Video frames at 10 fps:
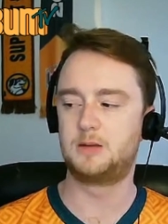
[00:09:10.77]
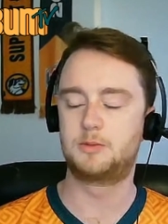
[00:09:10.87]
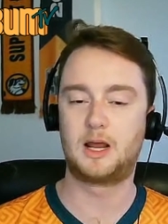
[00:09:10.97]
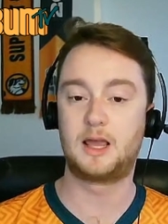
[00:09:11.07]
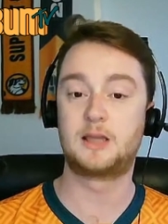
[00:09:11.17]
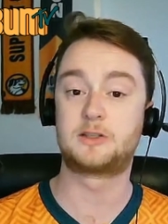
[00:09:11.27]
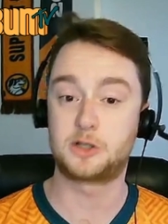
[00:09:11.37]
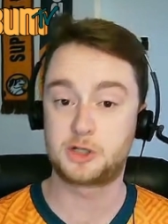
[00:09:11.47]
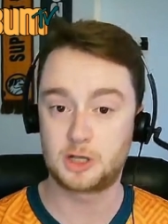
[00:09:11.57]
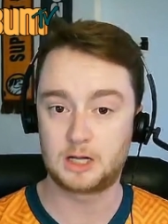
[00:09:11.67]
but as
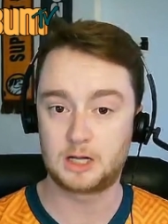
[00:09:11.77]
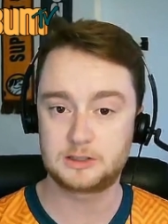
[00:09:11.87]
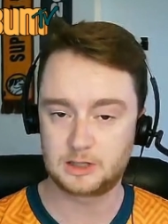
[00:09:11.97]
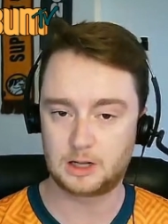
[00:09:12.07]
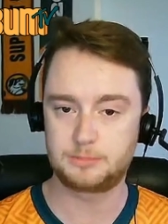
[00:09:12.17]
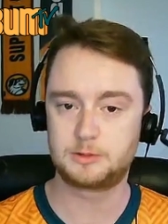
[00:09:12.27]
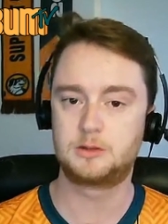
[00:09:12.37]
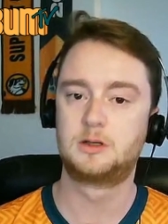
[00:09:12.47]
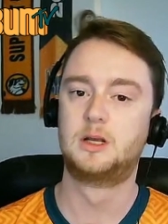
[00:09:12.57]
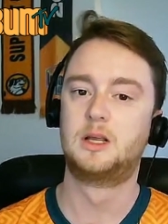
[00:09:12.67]
a shot
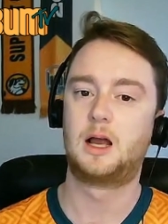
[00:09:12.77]
stopper,